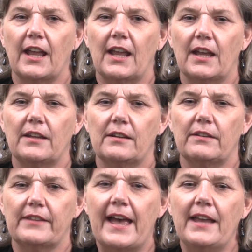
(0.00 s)

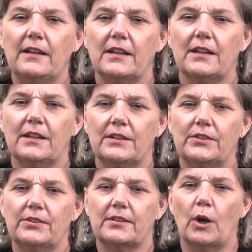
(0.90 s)
And that
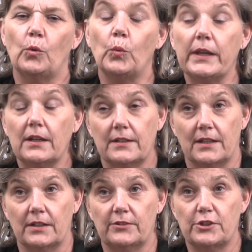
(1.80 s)
is a
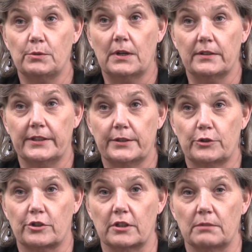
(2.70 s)
weakness to our
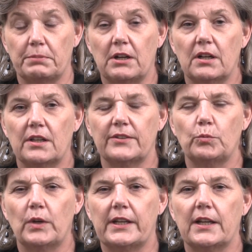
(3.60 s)
literature
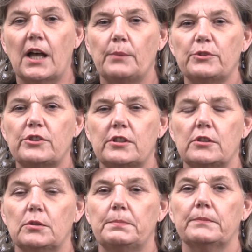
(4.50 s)
because when it comes
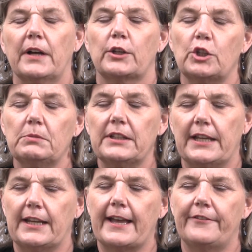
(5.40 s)
to
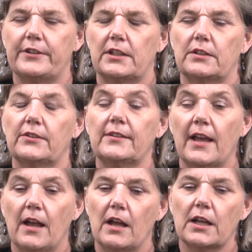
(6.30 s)
accumulating evidence,
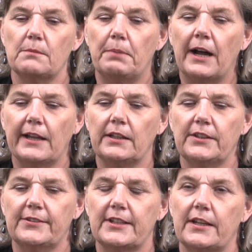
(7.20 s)

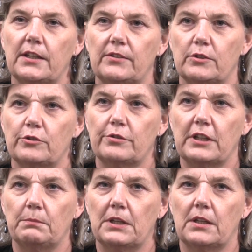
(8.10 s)
compiling studies in
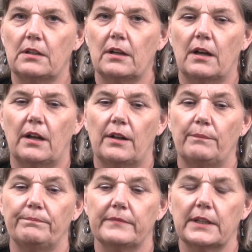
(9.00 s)
treatment,
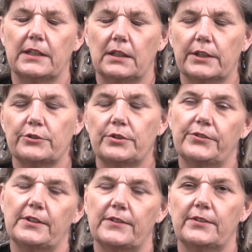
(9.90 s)
um, in literature
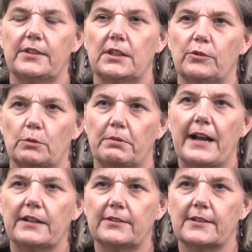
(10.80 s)
syntheses or
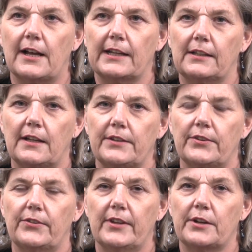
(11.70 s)
practice
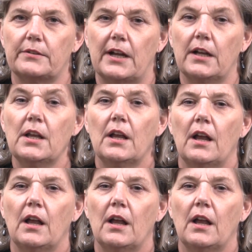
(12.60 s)
guidelines, et cetera,